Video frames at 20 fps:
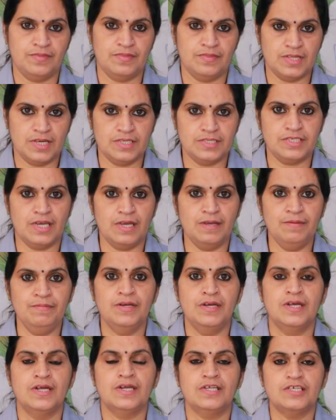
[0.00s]
That time
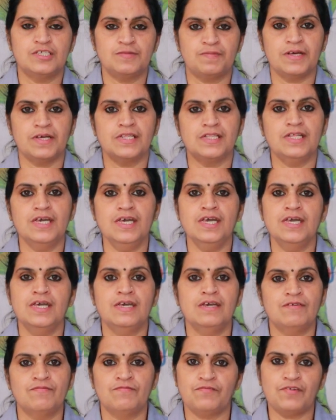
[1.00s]
display the
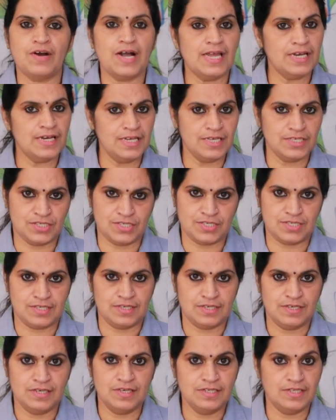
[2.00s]
file list
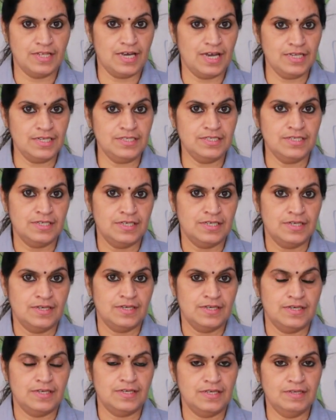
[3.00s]
in that
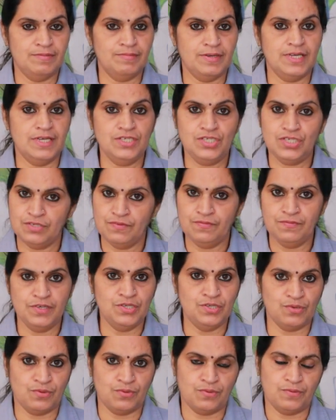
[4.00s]
image
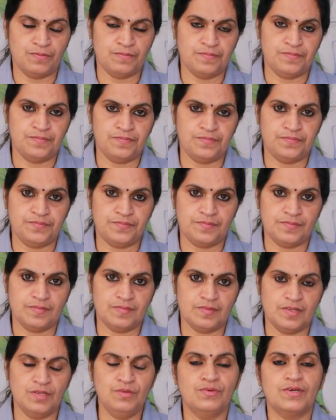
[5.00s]
window.
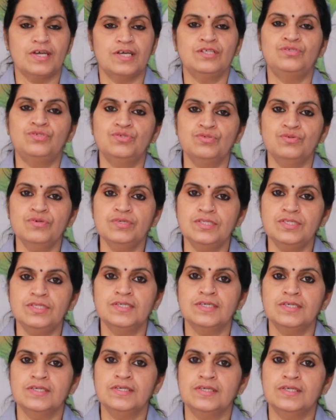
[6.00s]
Then you can
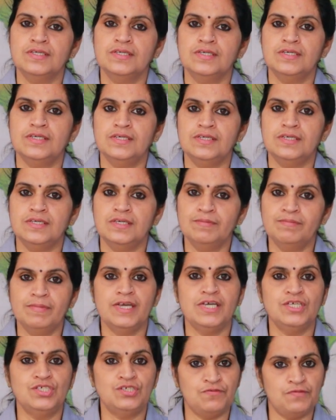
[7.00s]
choose
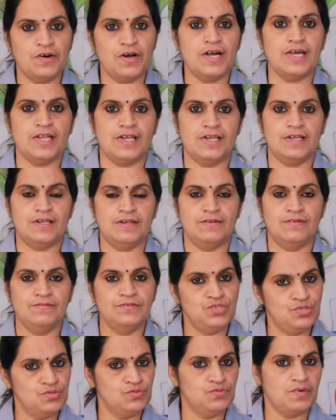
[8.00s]
image file
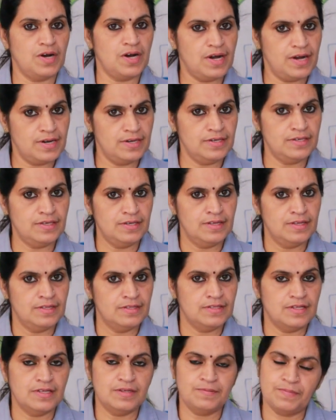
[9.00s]
which you want.
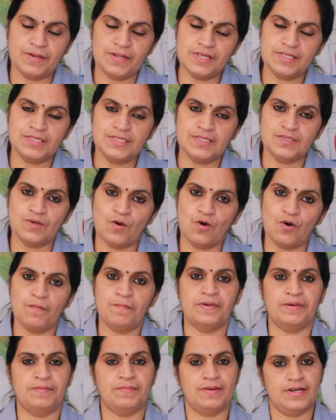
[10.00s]
Then press
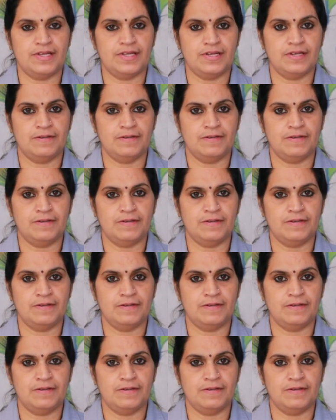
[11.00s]
open button.